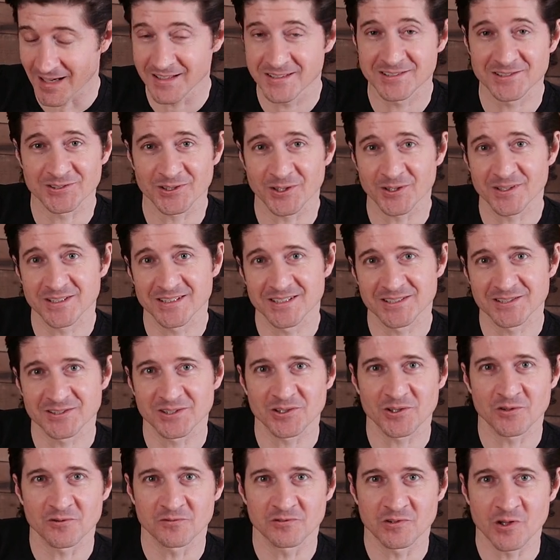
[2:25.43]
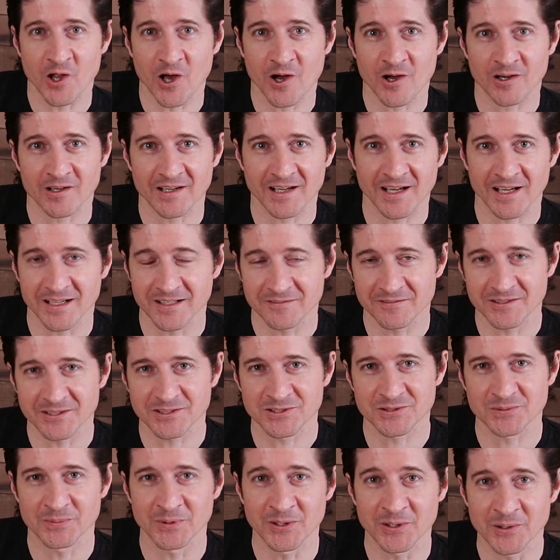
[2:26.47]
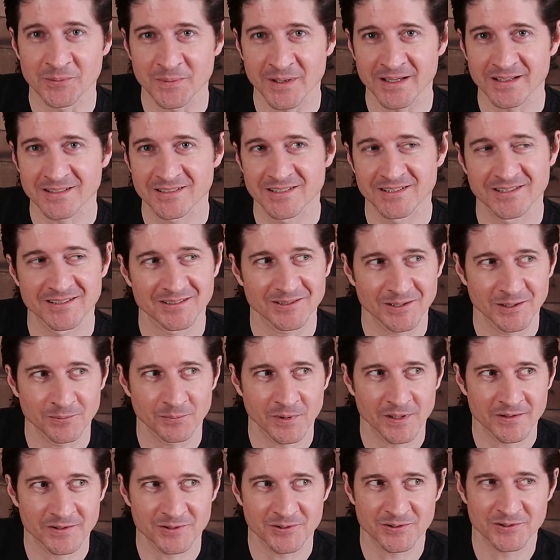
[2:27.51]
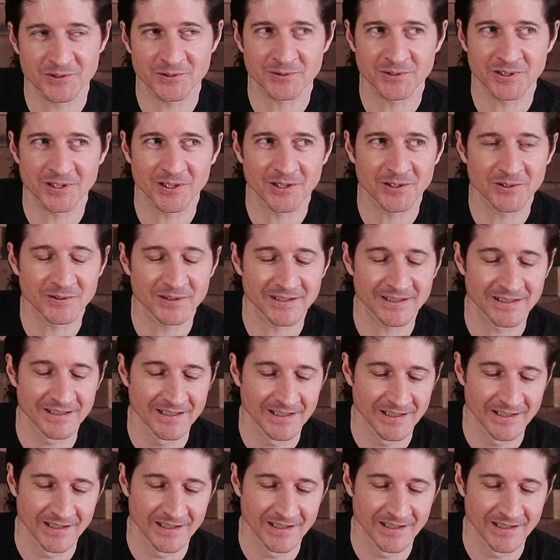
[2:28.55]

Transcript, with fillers: I started this little vlog kind of experiment a month or two ago, and,